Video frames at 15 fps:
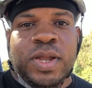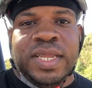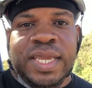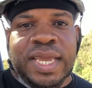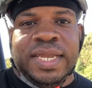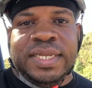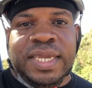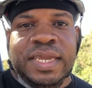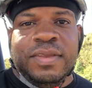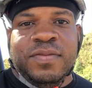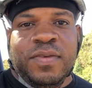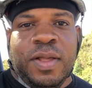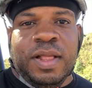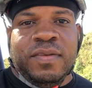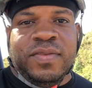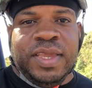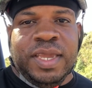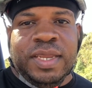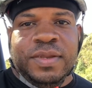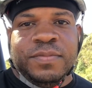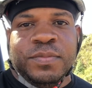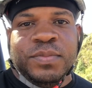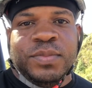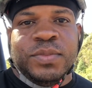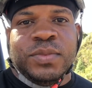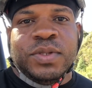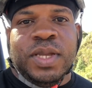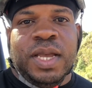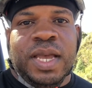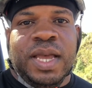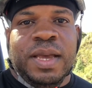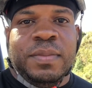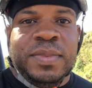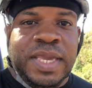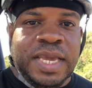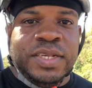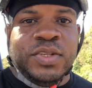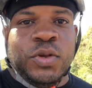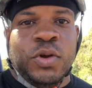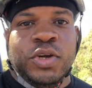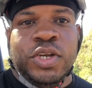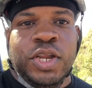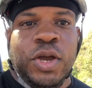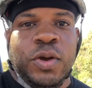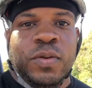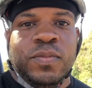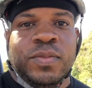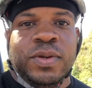to get involved in? Yes or no.